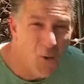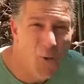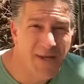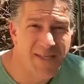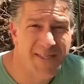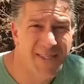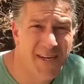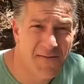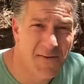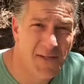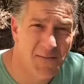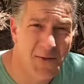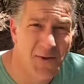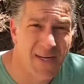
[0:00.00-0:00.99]
what's the
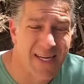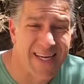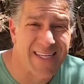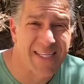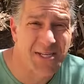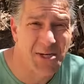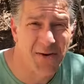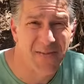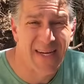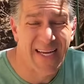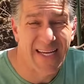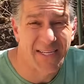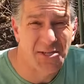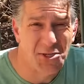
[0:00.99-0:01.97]
difference between
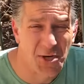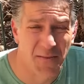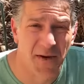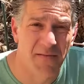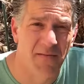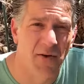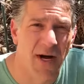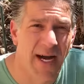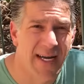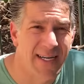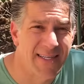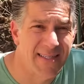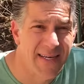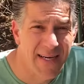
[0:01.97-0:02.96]
indeterminate and determinate
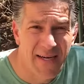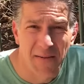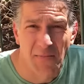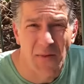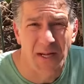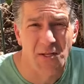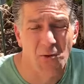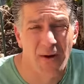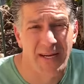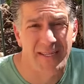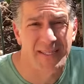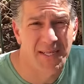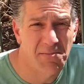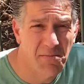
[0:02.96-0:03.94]
varieties? And it's
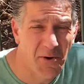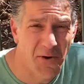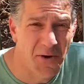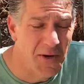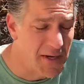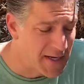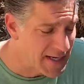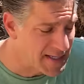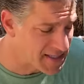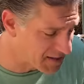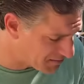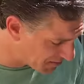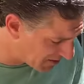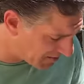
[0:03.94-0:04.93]
quite simple. It
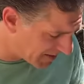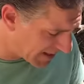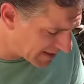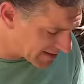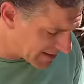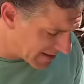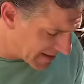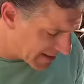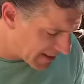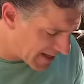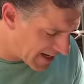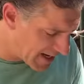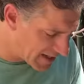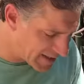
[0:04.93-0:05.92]
simply means
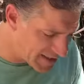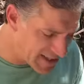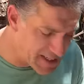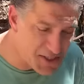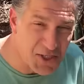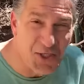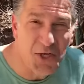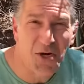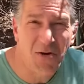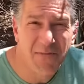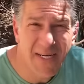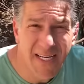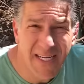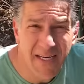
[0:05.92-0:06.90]
that the
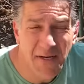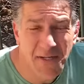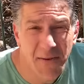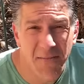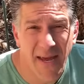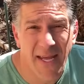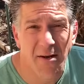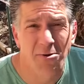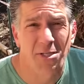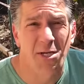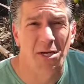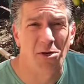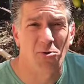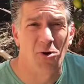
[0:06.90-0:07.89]
determinant tomato is
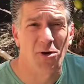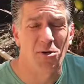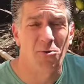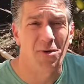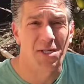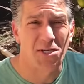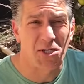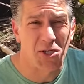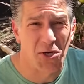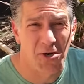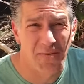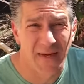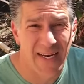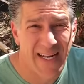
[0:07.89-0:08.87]
going to grow to a
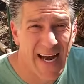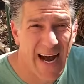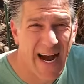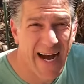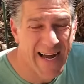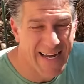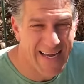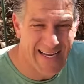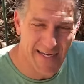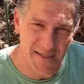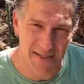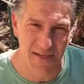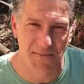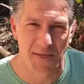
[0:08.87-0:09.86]
determinate height.
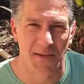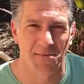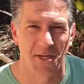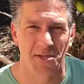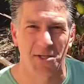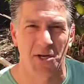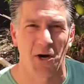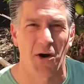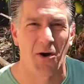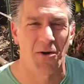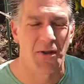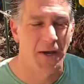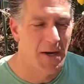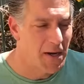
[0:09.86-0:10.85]
It's sometimes also
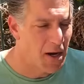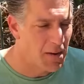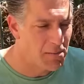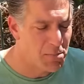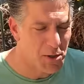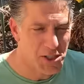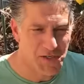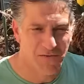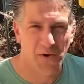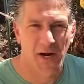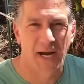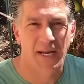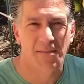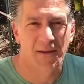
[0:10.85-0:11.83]
called a bush
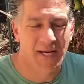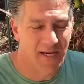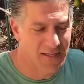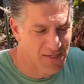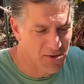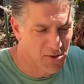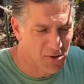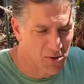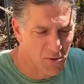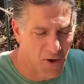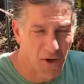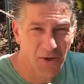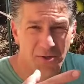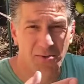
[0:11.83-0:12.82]
variety because it will
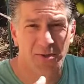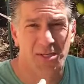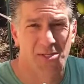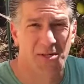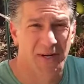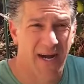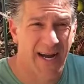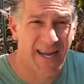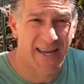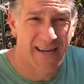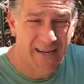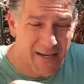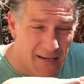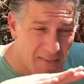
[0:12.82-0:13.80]
grow to a certain
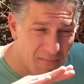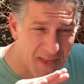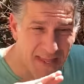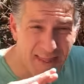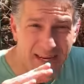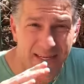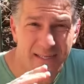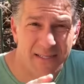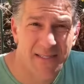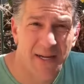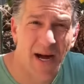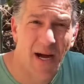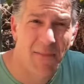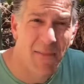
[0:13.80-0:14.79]
height and then
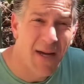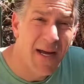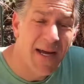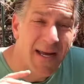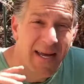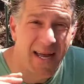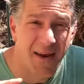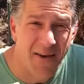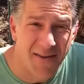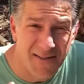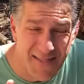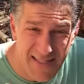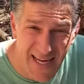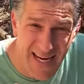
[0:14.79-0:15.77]
stop. And
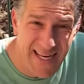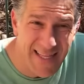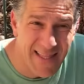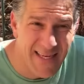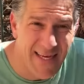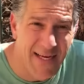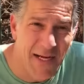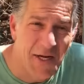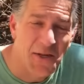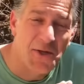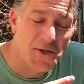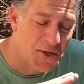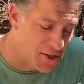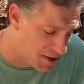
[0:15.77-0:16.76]
secondly,
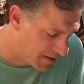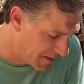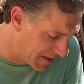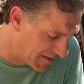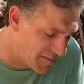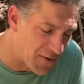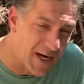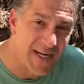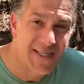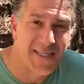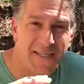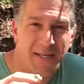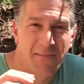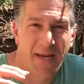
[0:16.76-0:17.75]
the determinate
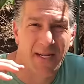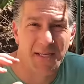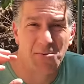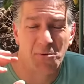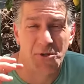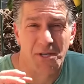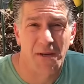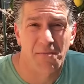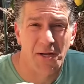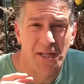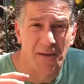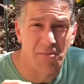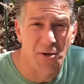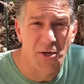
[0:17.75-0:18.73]
varieties of tomatoes will
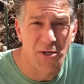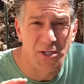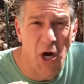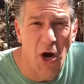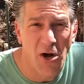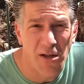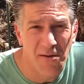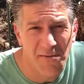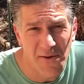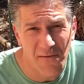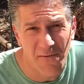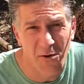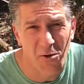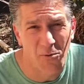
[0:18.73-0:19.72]
typically produce all of their
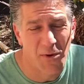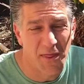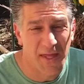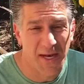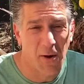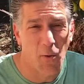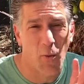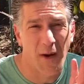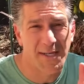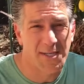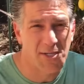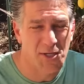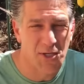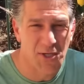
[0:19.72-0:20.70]
fruit within a one
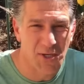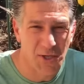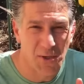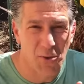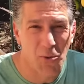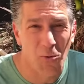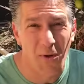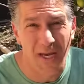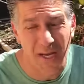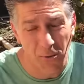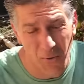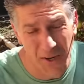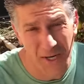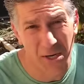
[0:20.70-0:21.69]
to two
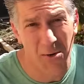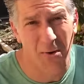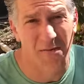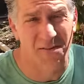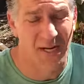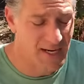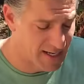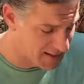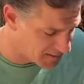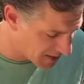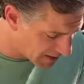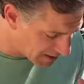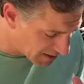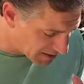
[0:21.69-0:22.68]
week window of time.
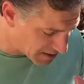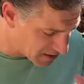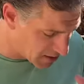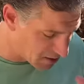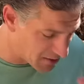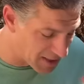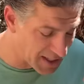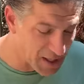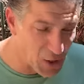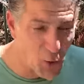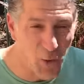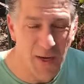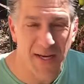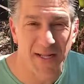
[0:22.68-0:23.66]
So it
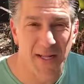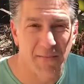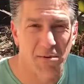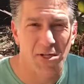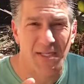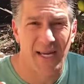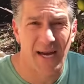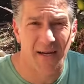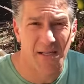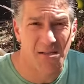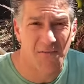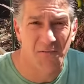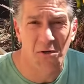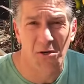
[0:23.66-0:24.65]
quickly puts out
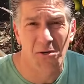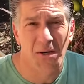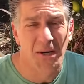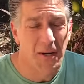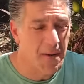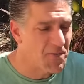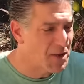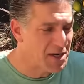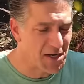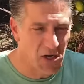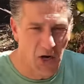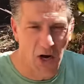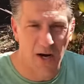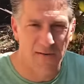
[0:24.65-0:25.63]
its fruit, and you're
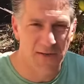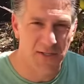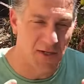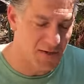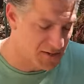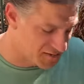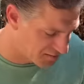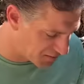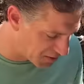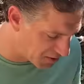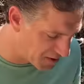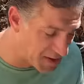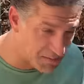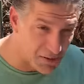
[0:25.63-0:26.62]
going to harvest all those
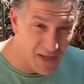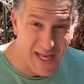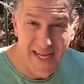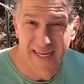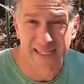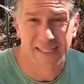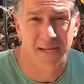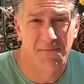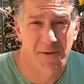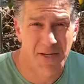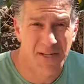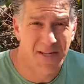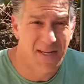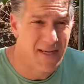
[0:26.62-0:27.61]
fruit, and the plant is
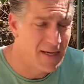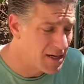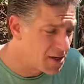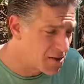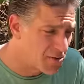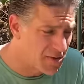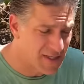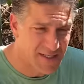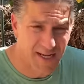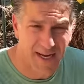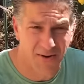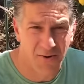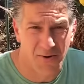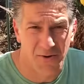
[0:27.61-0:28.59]
typically
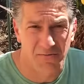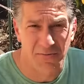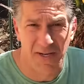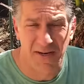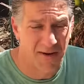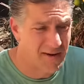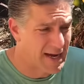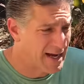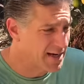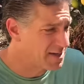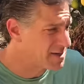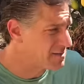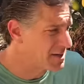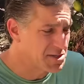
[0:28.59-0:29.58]
recycled, you know,
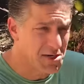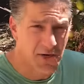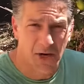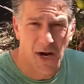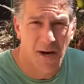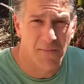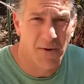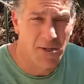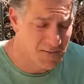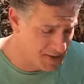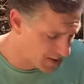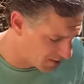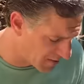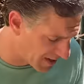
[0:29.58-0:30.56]
as into your compost
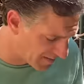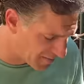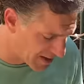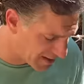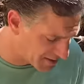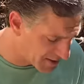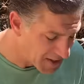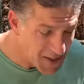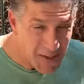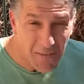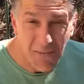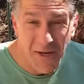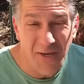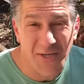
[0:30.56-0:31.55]
bin or whatever else.
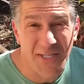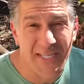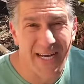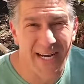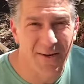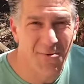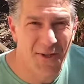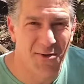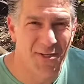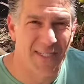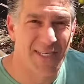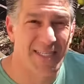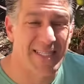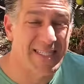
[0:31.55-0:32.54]
But you're done with your
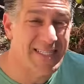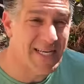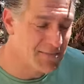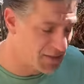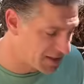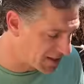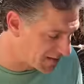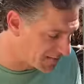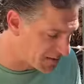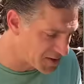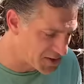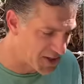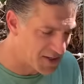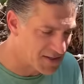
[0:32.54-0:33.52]
season. Typically, if you
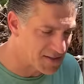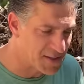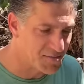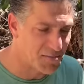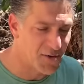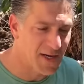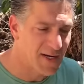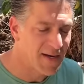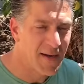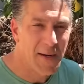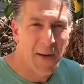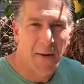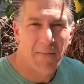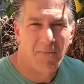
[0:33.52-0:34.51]
start in spring,
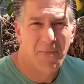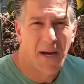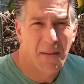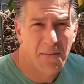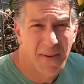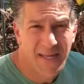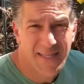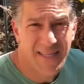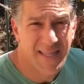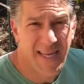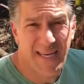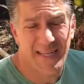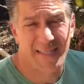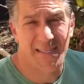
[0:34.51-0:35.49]
by mid to
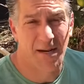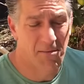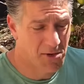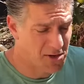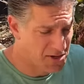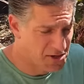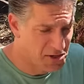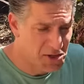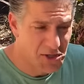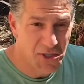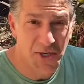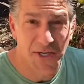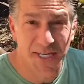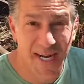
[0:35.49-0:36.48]
late summer,
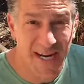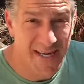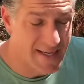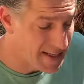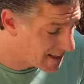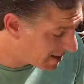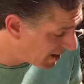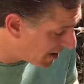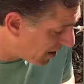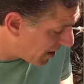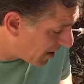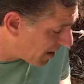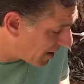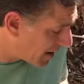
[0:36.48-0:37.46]
you're done.
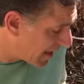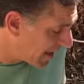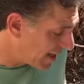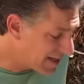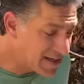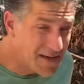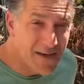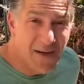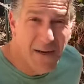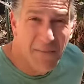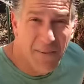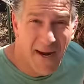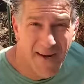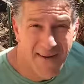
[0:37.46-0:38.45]
In
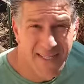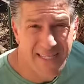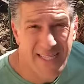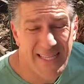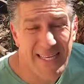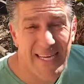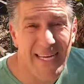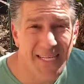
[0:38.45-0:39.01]
comparison, the